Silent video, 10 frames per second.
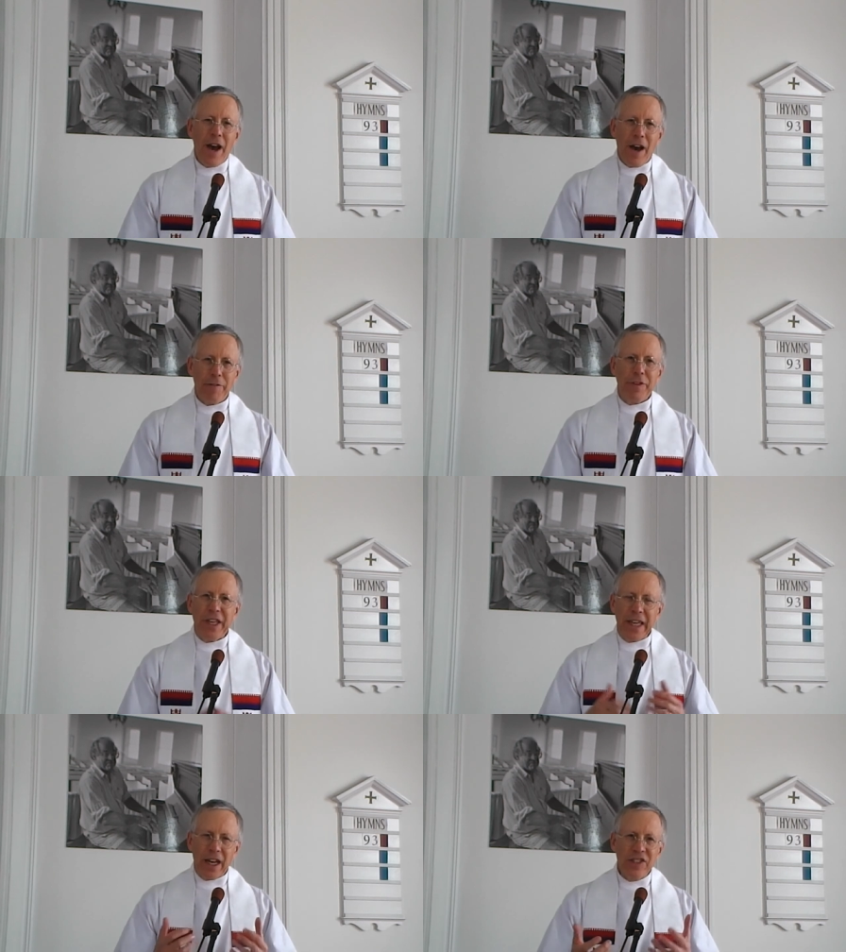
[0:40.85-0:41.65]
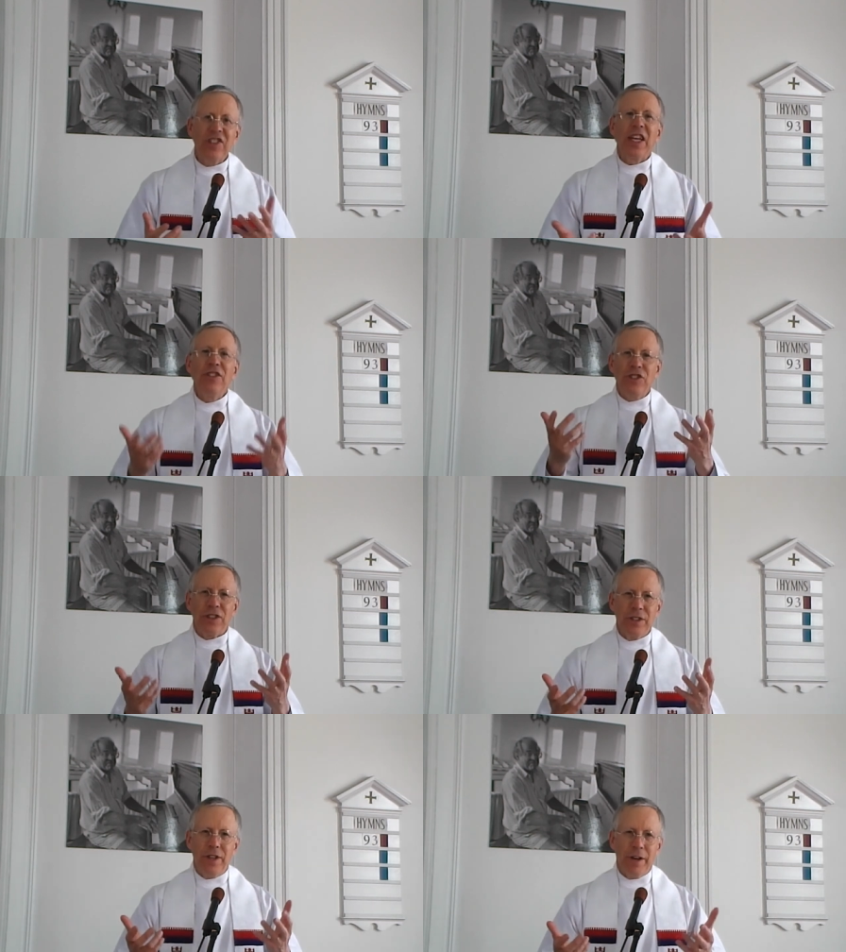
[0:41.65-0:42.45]
of the
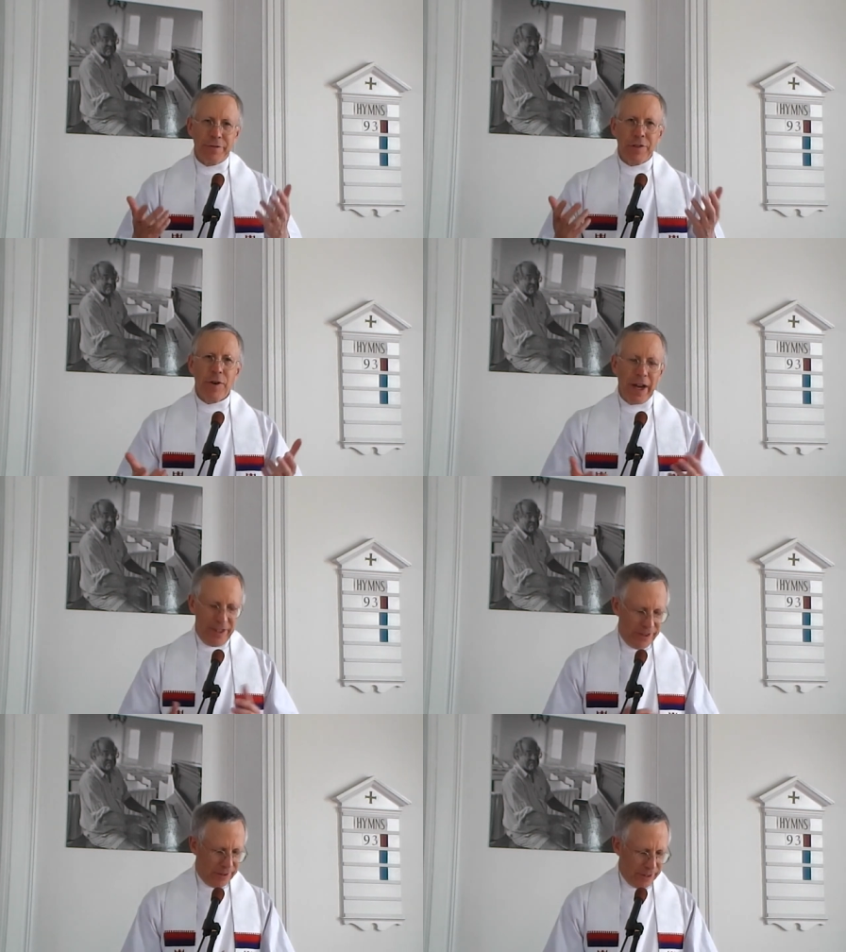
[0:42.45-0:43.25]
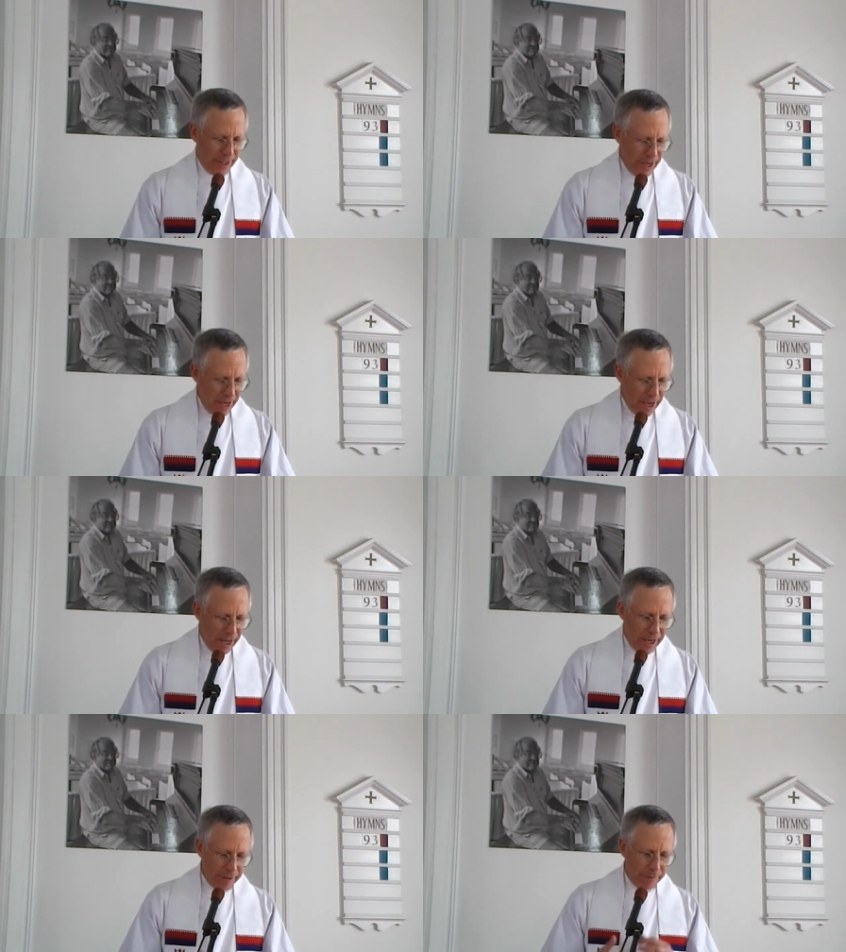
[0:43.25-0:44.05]
ascension of Christ
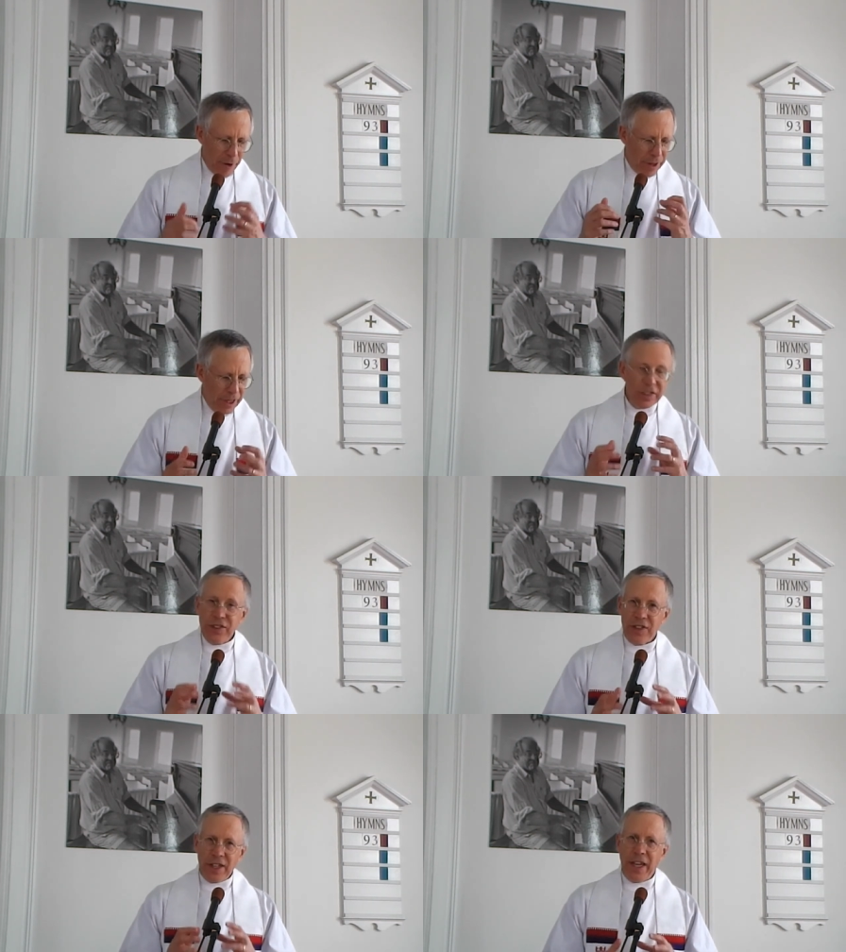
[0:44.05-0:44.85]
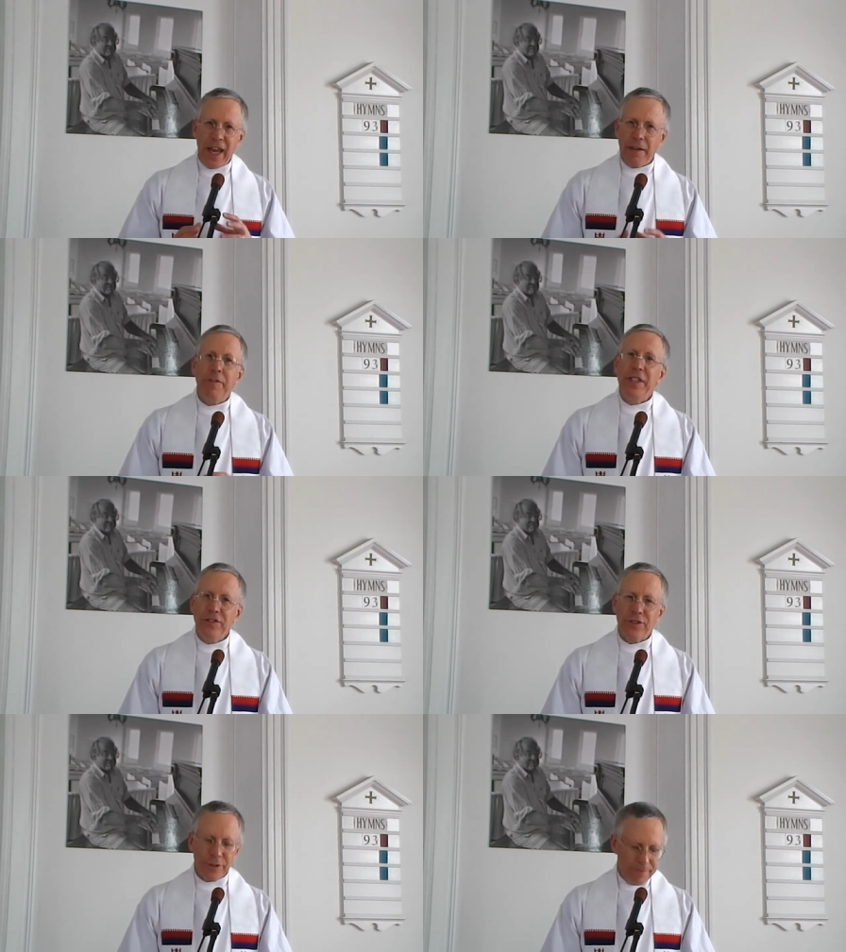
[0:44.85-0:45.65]
uh, on this Sunday of
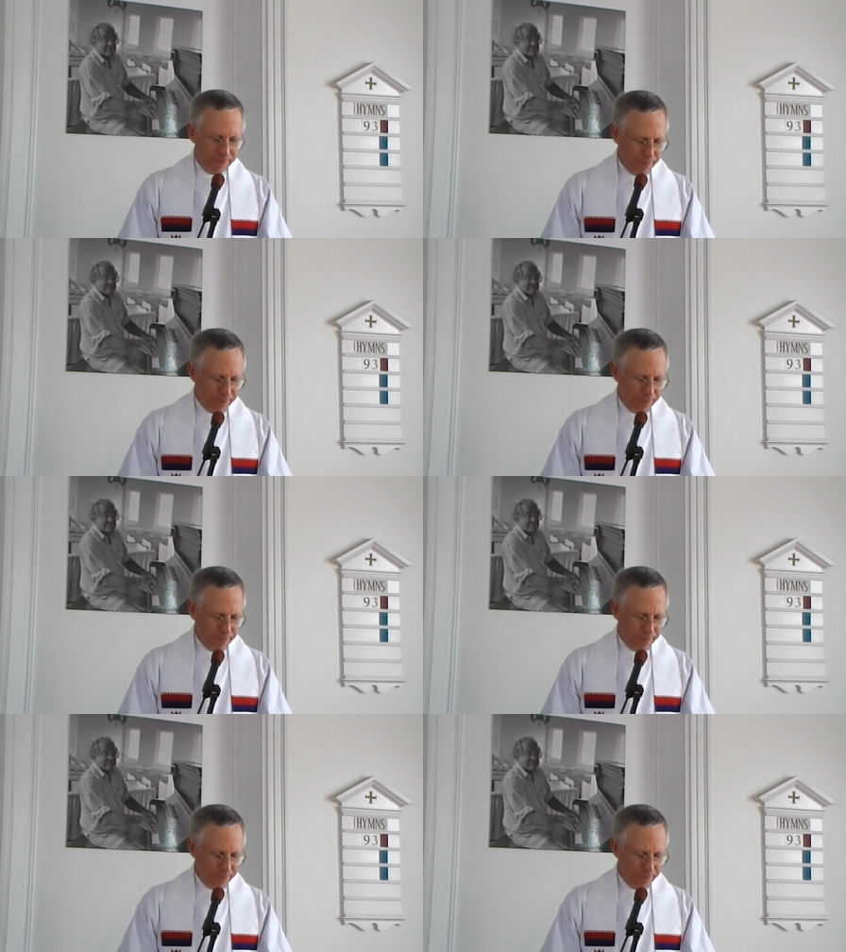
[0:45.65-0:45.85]
Easter.